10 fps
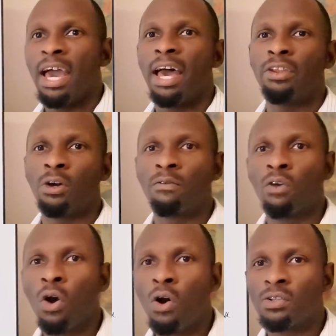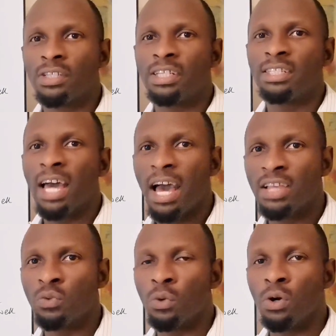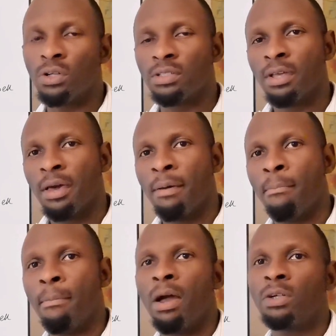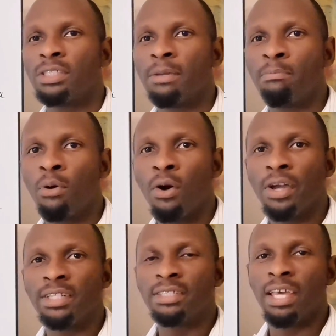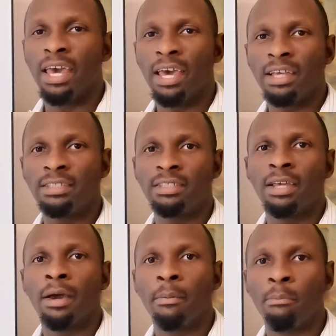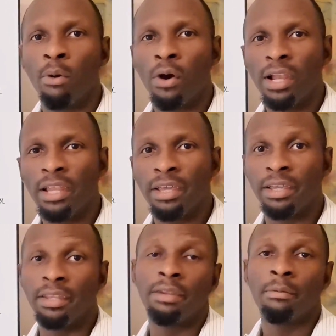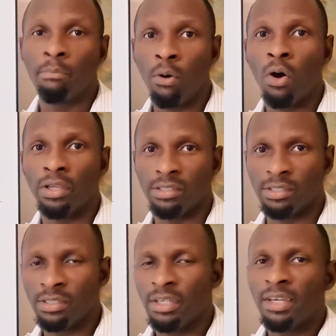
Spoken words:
And of course, it has what? Melting point and boiling point.